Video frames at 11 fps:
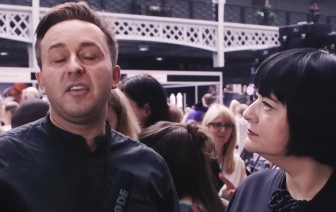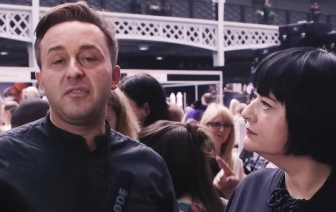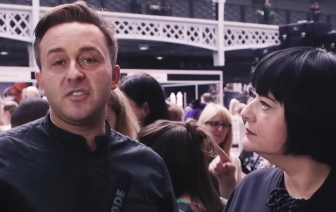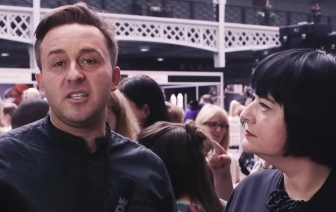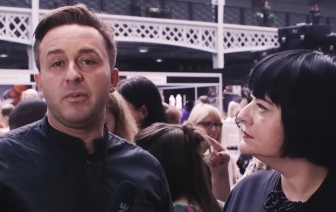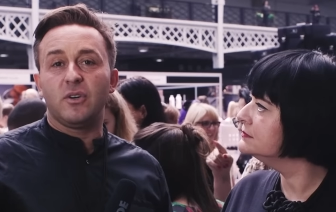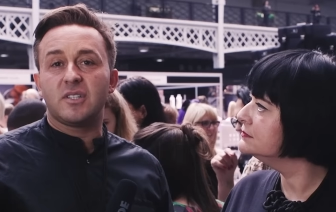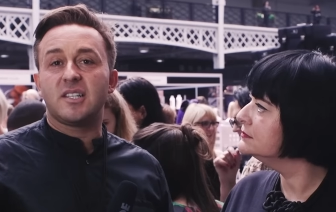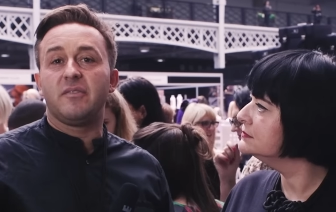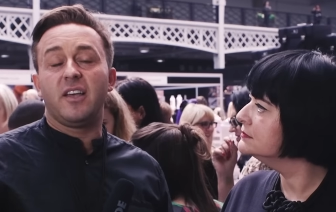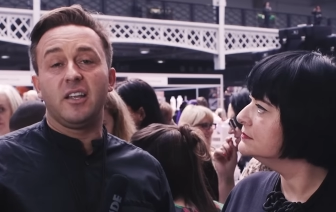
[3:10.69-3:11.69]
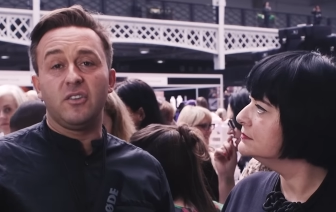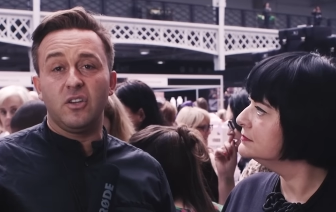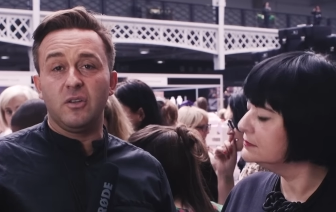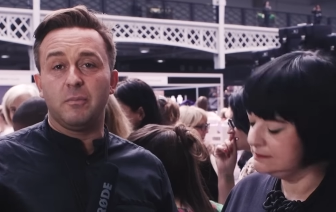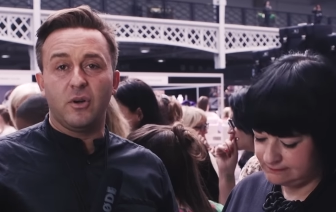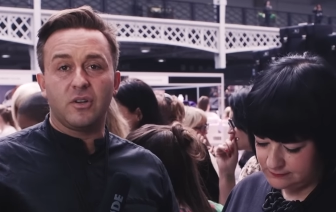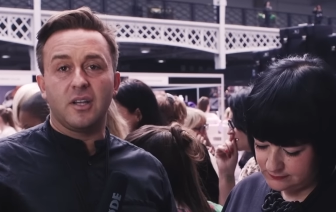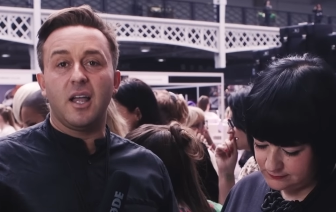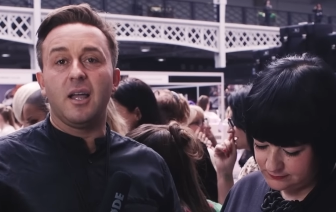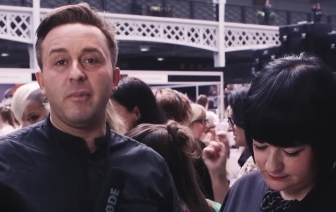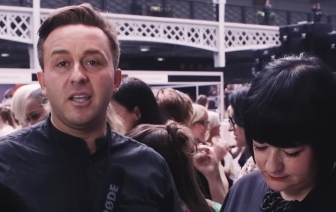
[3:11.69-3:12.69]
Speaker 1: fifty books of her new book,
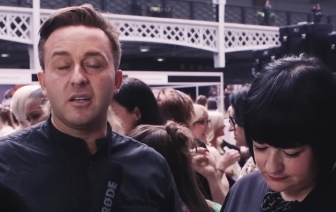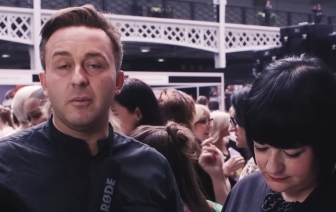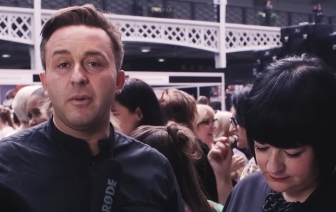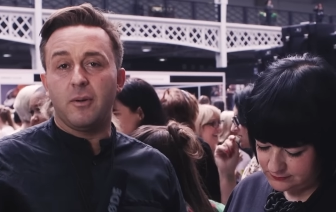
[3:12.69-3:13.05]
her makeup